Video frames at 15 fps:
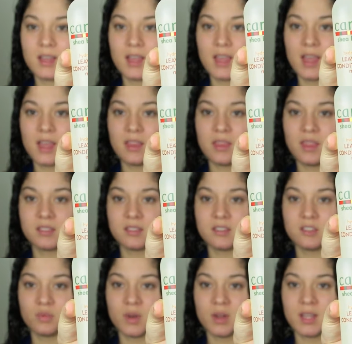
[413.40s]
and this
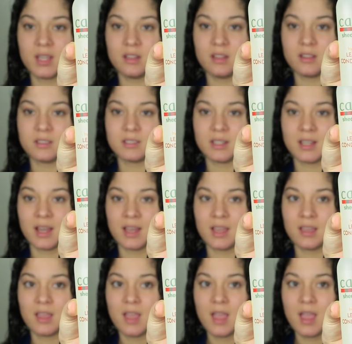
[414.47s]
is what it looks
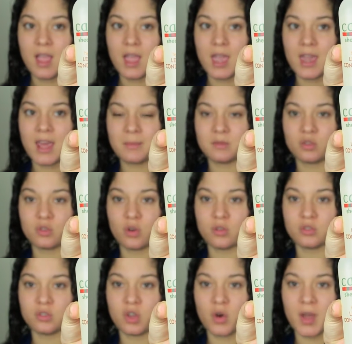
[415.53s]
like. And I'm just going
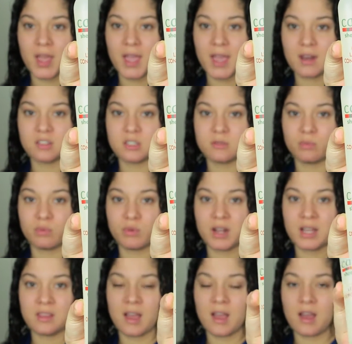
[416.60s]
to go ahead and
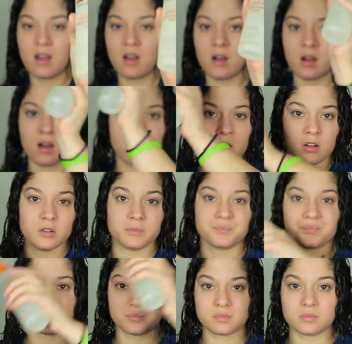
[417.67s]
spray that
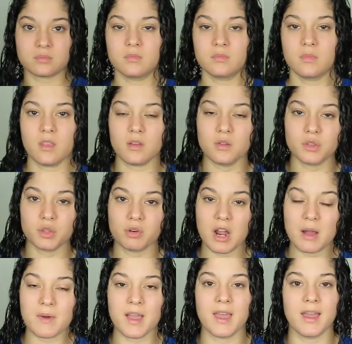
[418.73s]
all
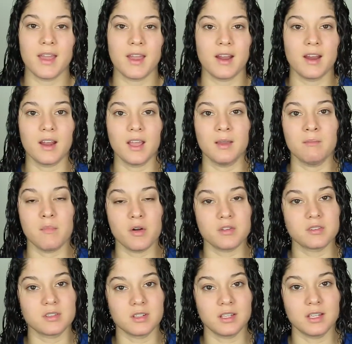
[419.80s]
throughout my hair and
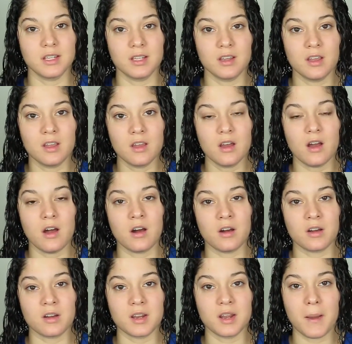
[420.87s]
mostly
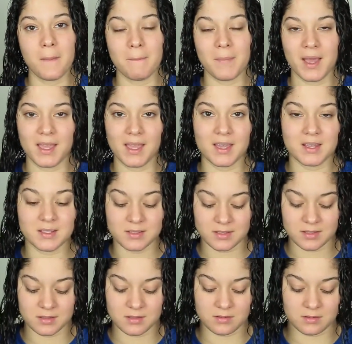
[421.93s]
on my
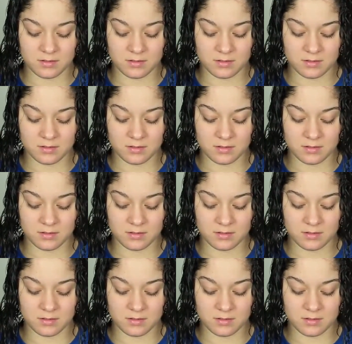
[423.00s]
ends.